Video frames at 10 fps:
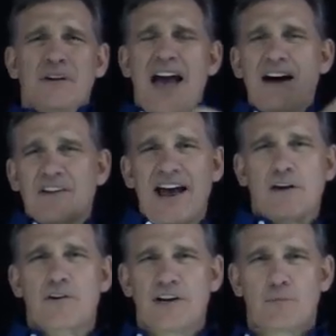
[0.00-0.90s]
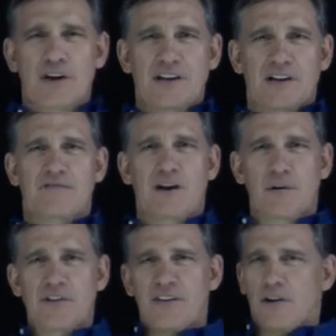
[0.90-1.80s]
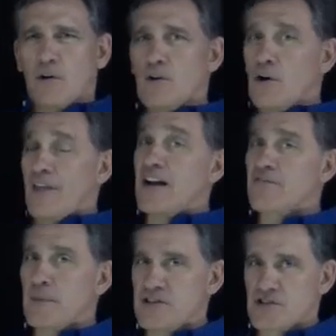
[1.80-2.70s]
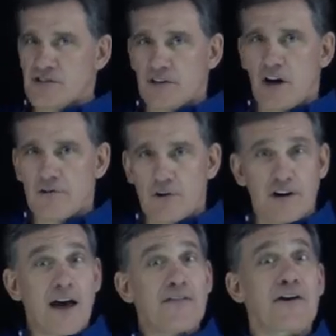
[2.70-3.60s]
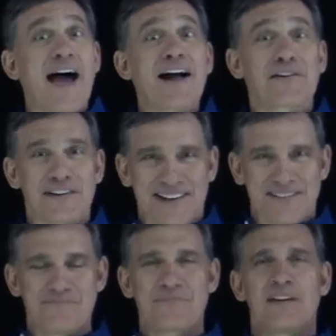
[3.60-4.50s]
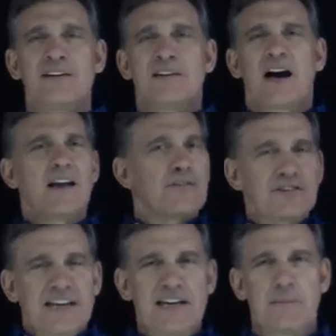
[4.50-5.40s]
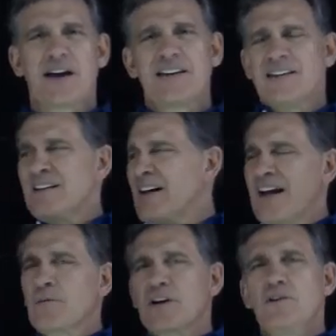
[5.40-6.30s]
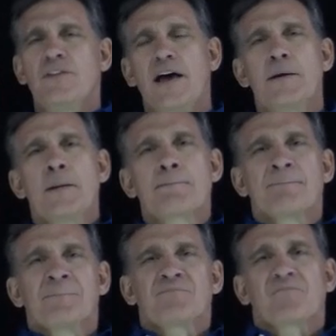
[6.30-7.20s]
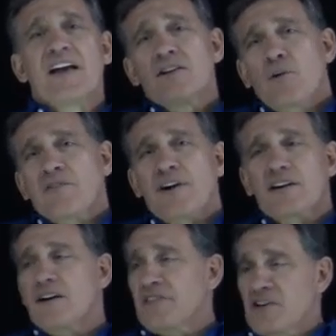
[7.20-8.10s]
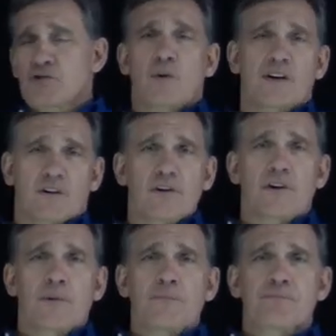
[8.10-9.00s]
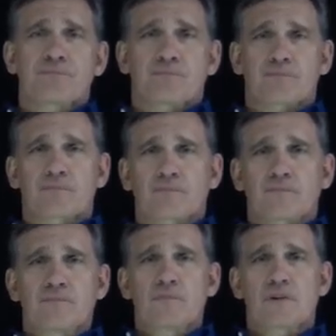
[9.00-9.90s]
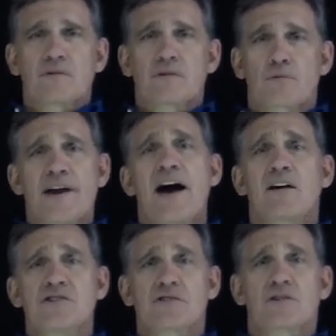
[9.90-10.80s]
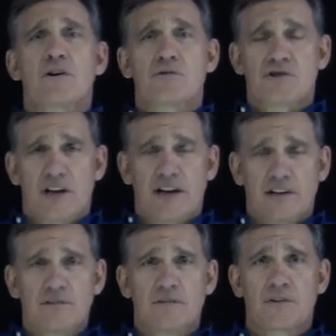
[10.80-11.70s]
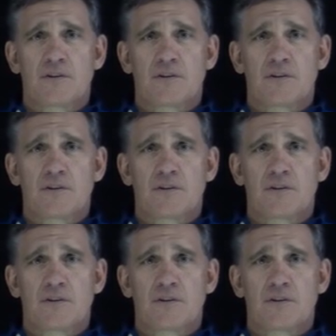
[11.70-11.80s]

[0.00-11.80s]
have an acronym we identify with, and no, that information is under another acronym, another team. I don't want to do that. And quite frankly, if they just wanted to learn the realities of closed chain,